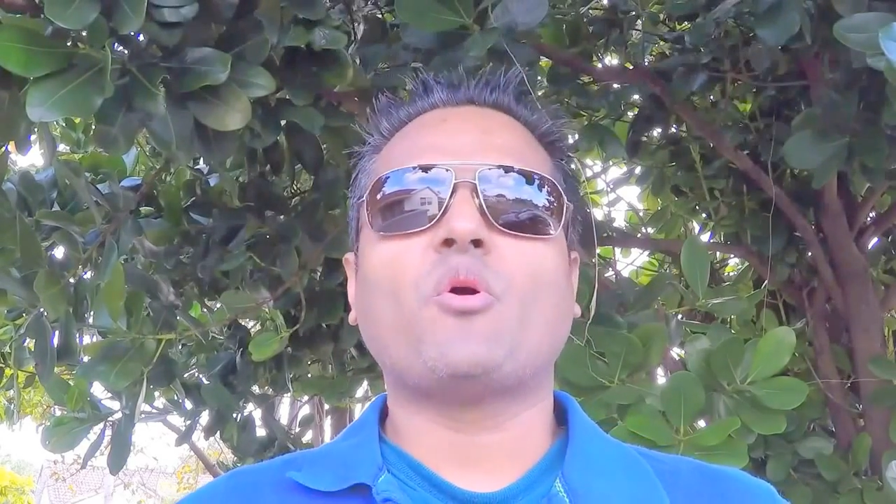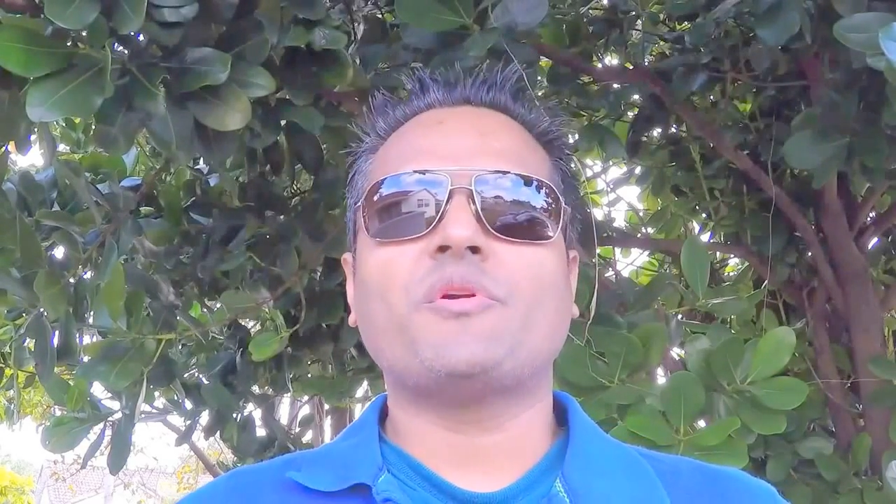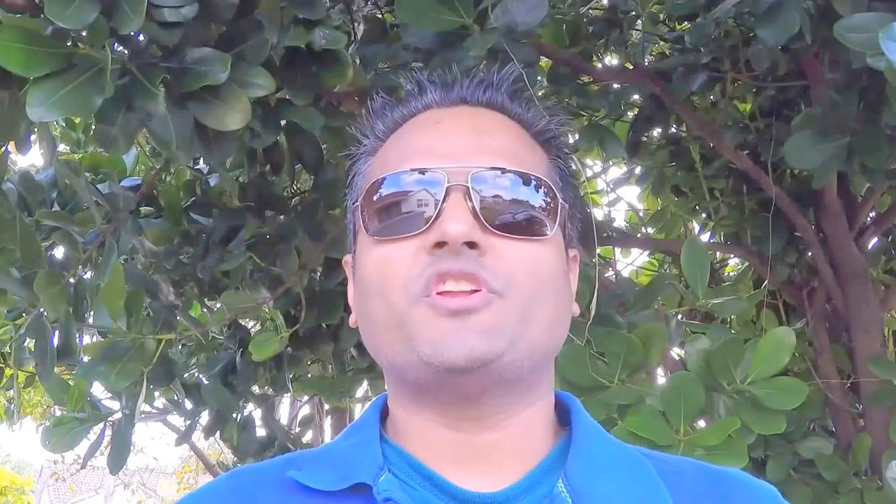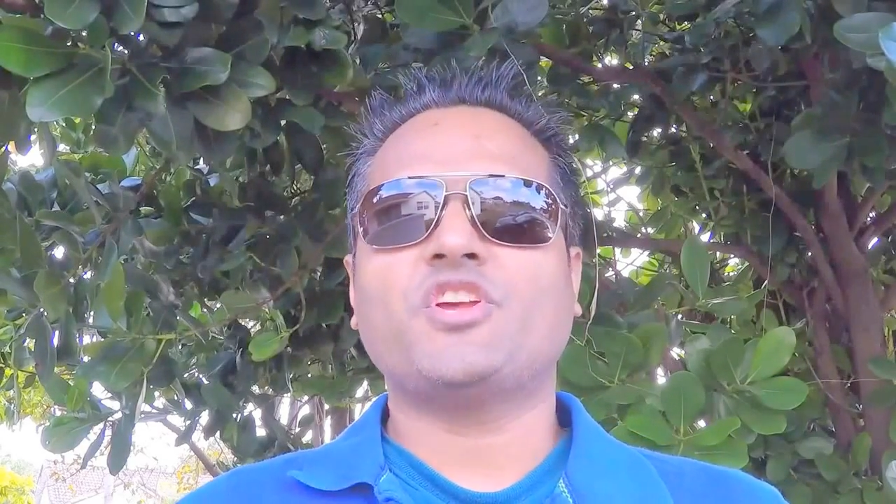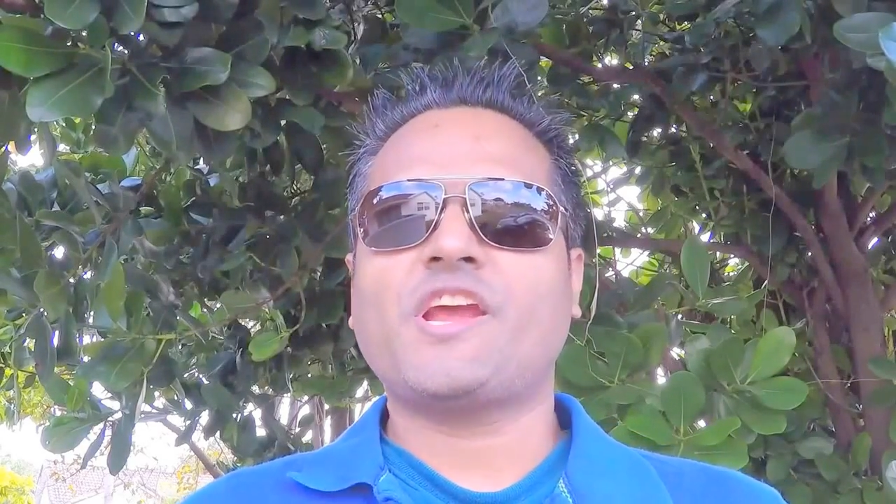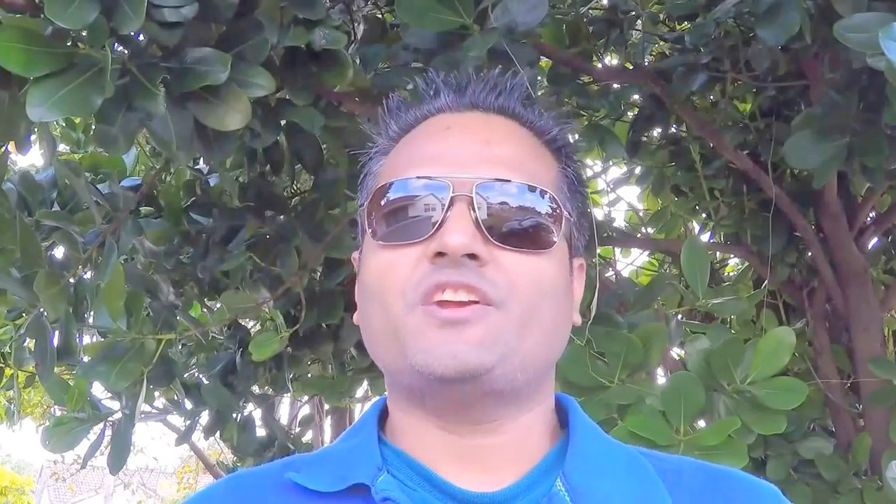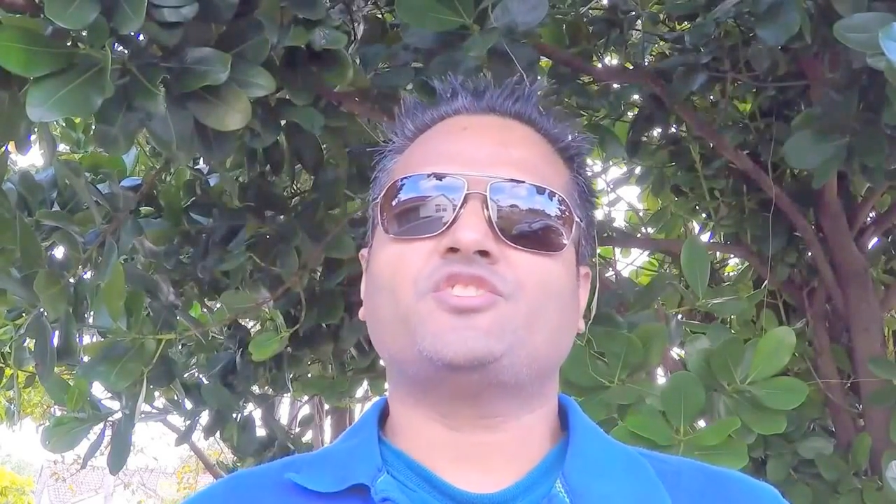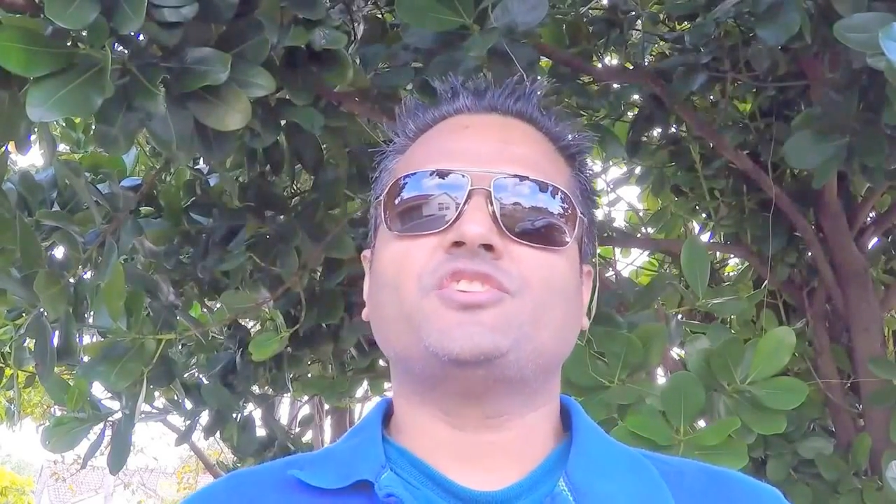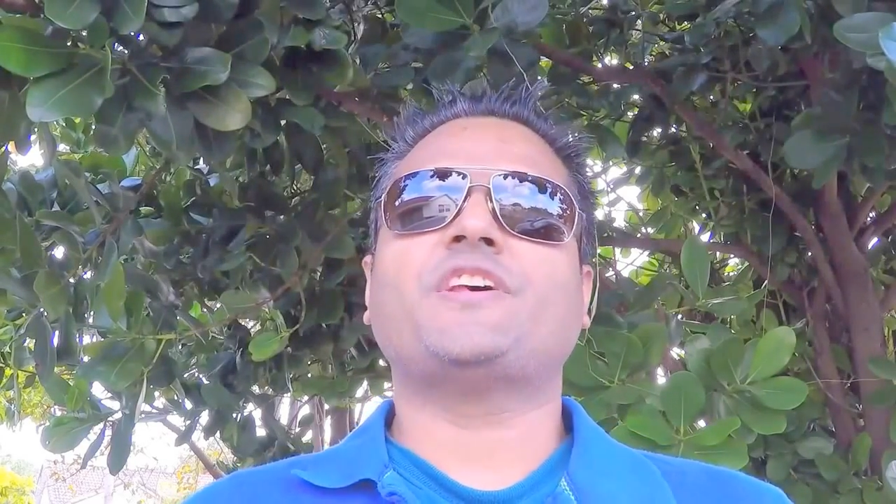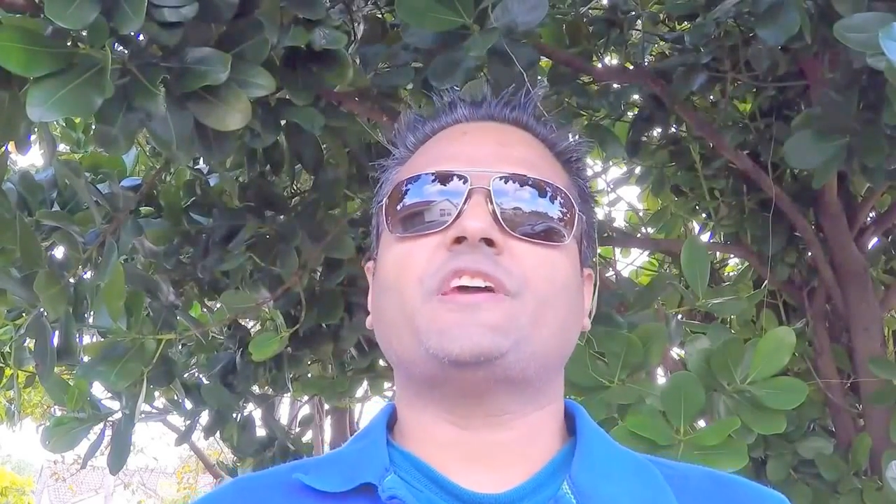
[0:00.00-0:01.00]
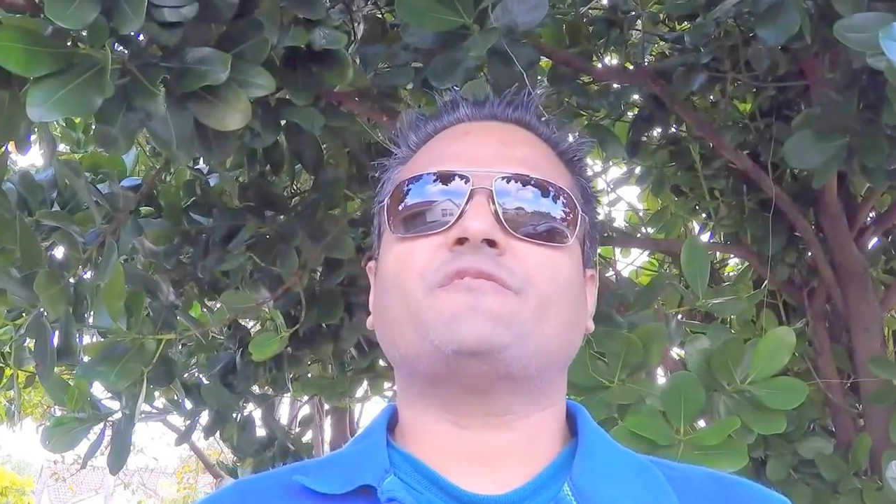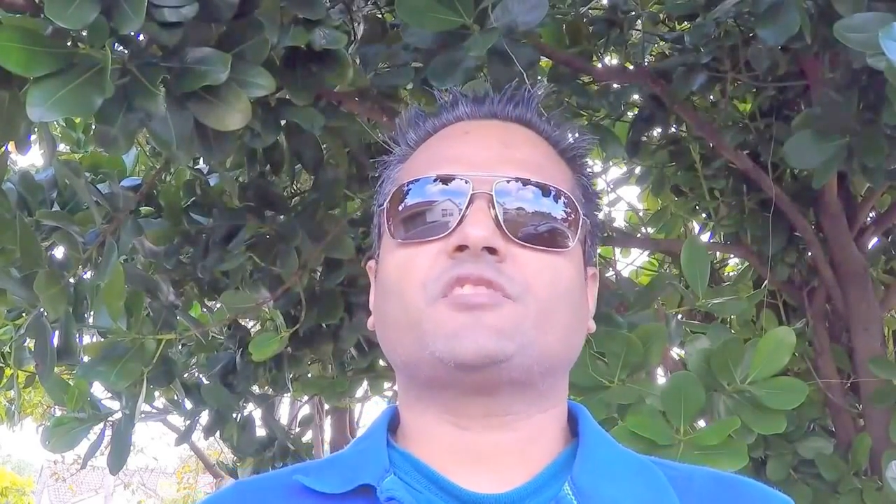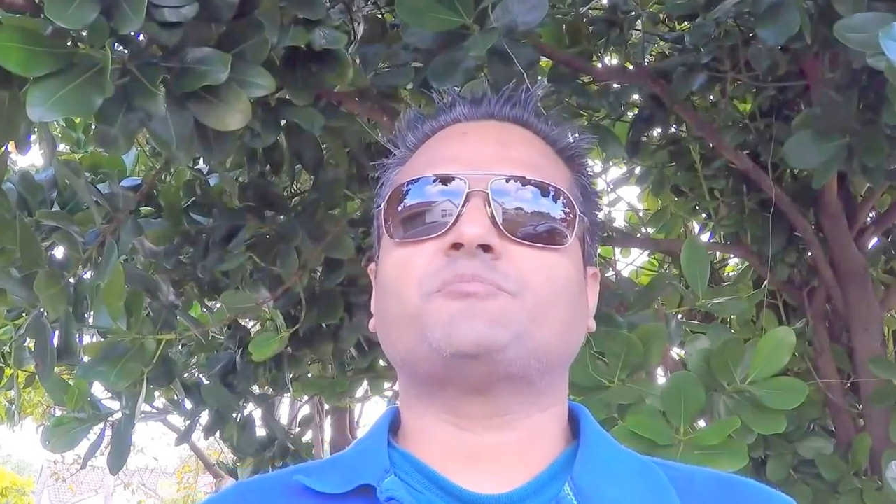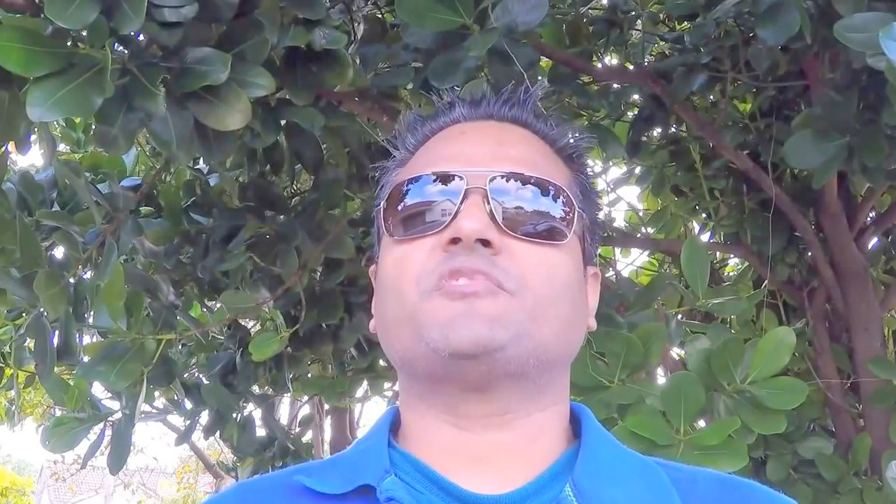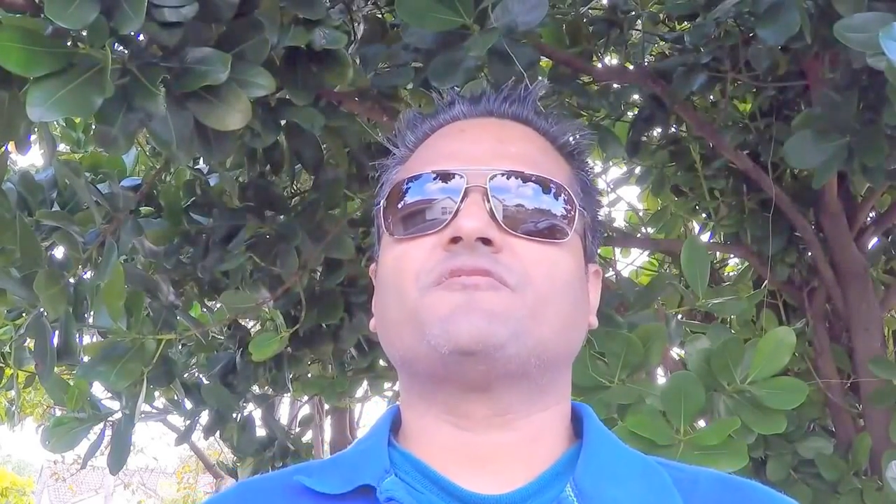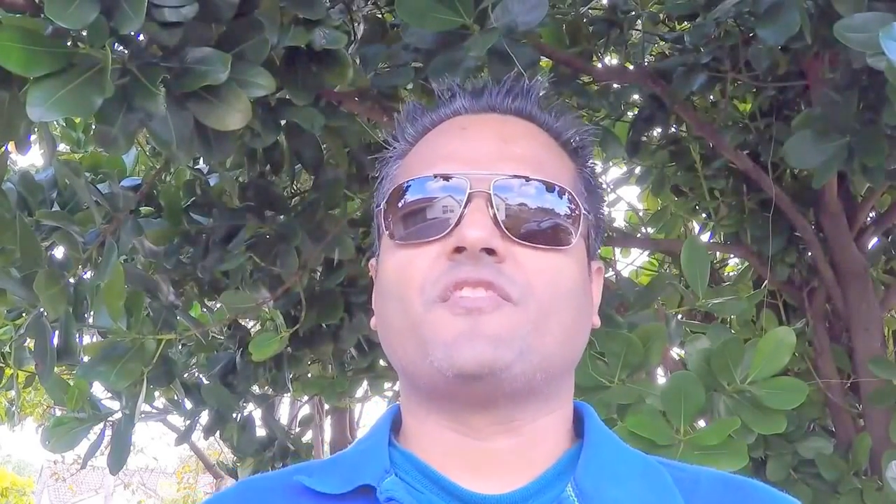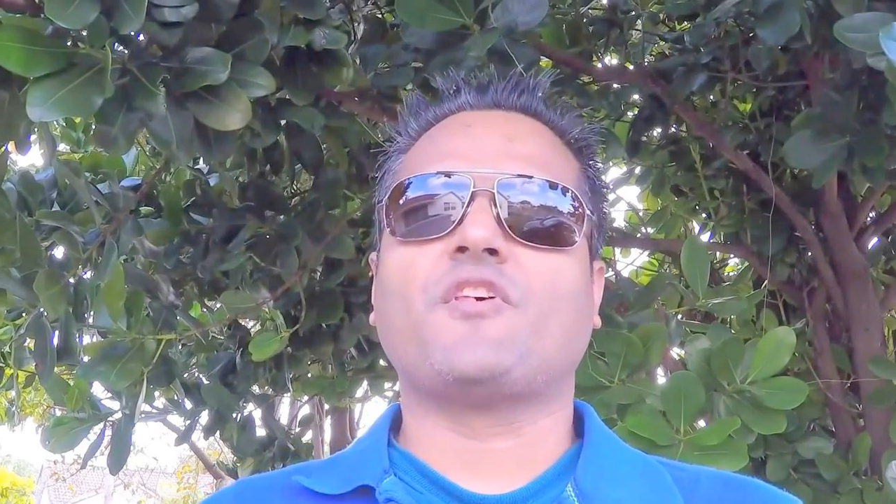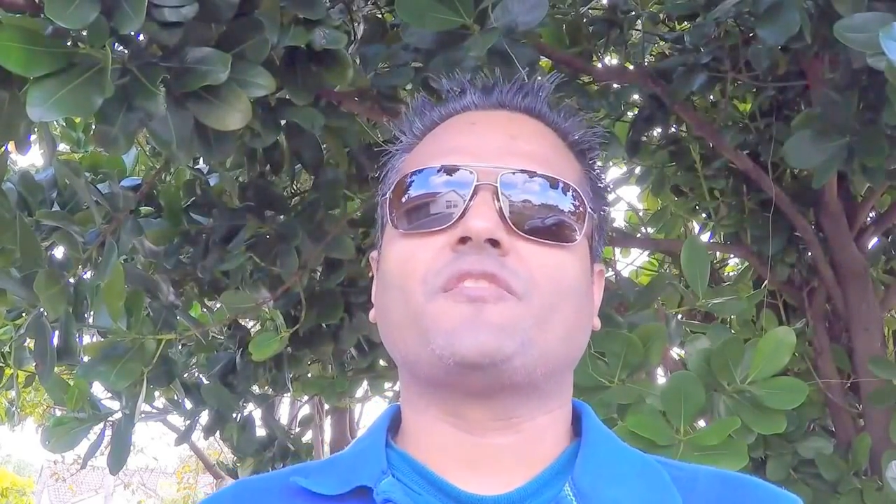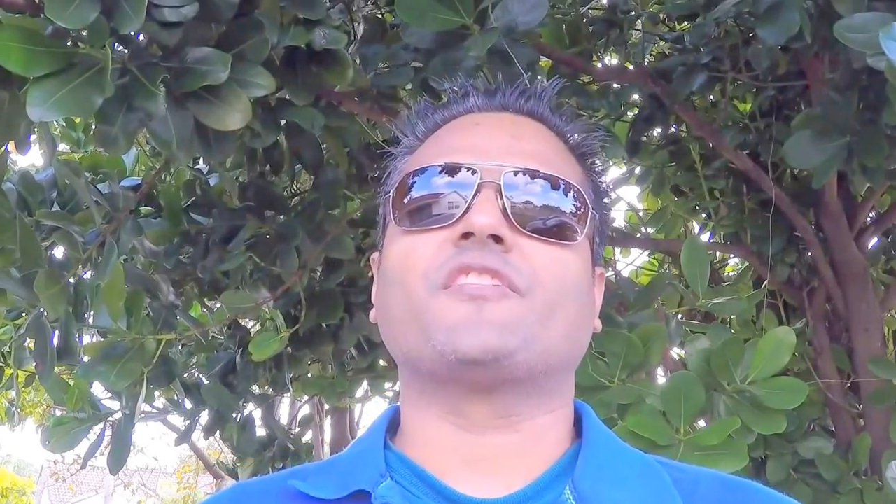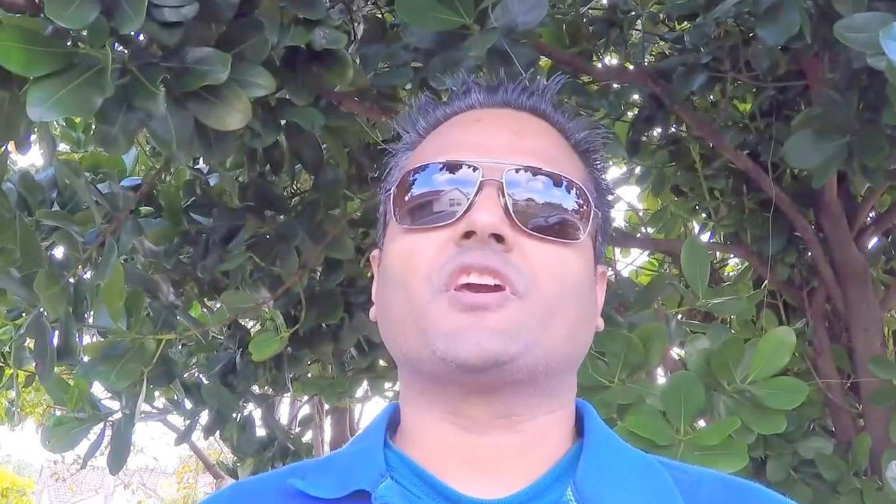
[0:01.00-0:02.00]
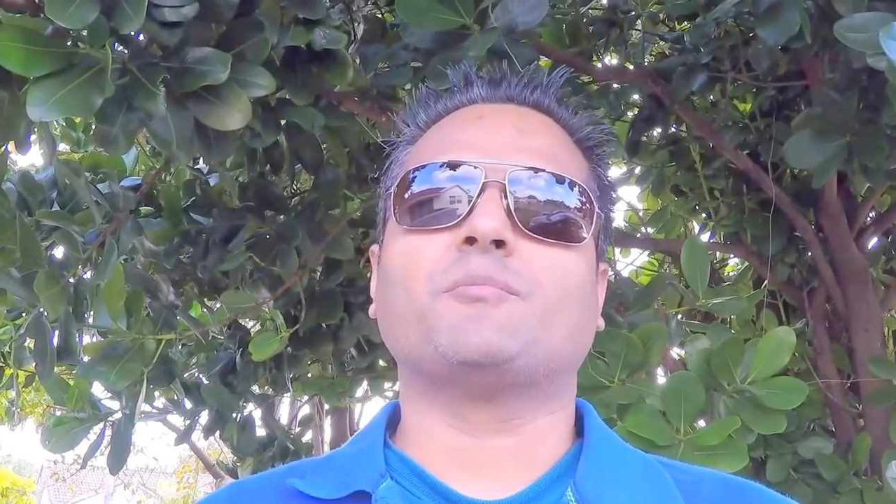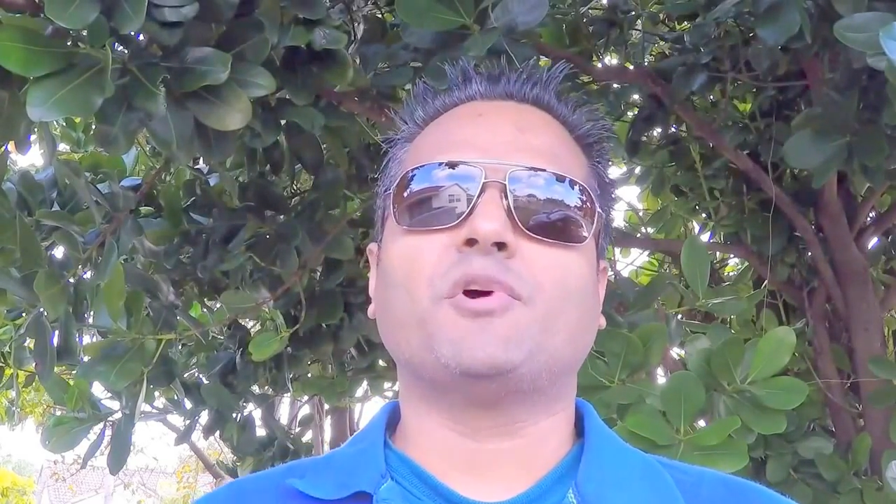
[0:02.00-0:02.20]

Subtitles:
you shouldn't take something for nothing.